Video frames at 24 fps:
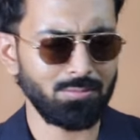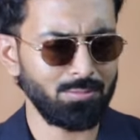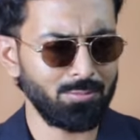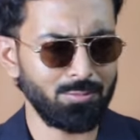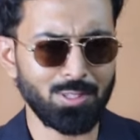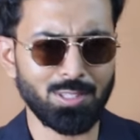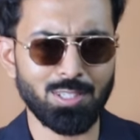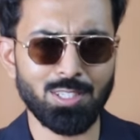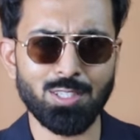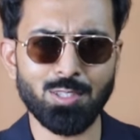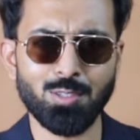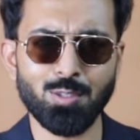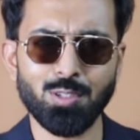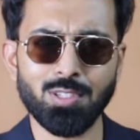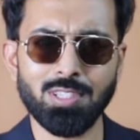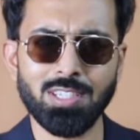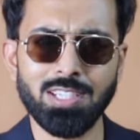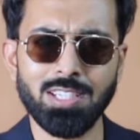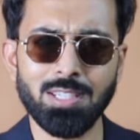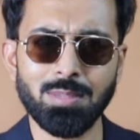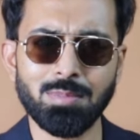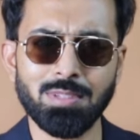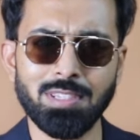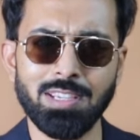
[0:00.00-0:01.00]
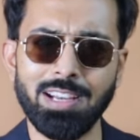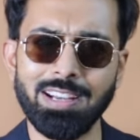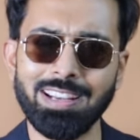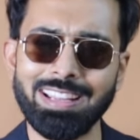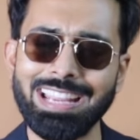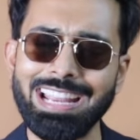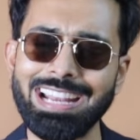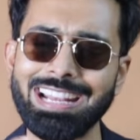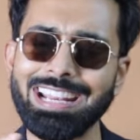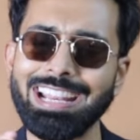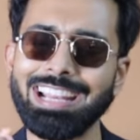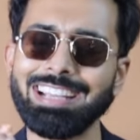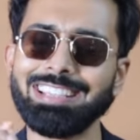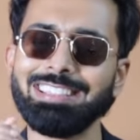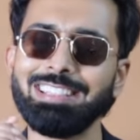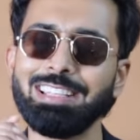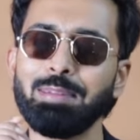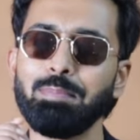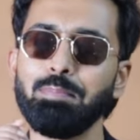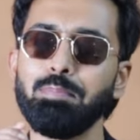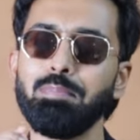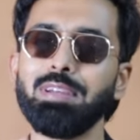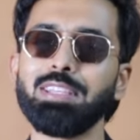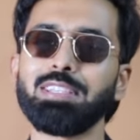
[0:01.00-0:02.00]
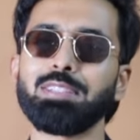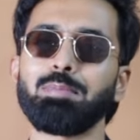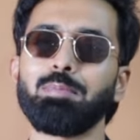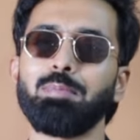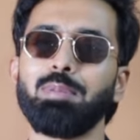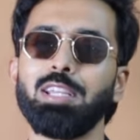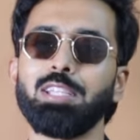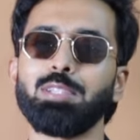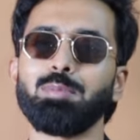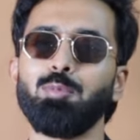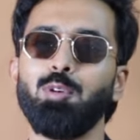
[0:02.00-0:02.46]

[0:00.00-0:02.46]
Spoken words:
Wishlist those items and get at their best price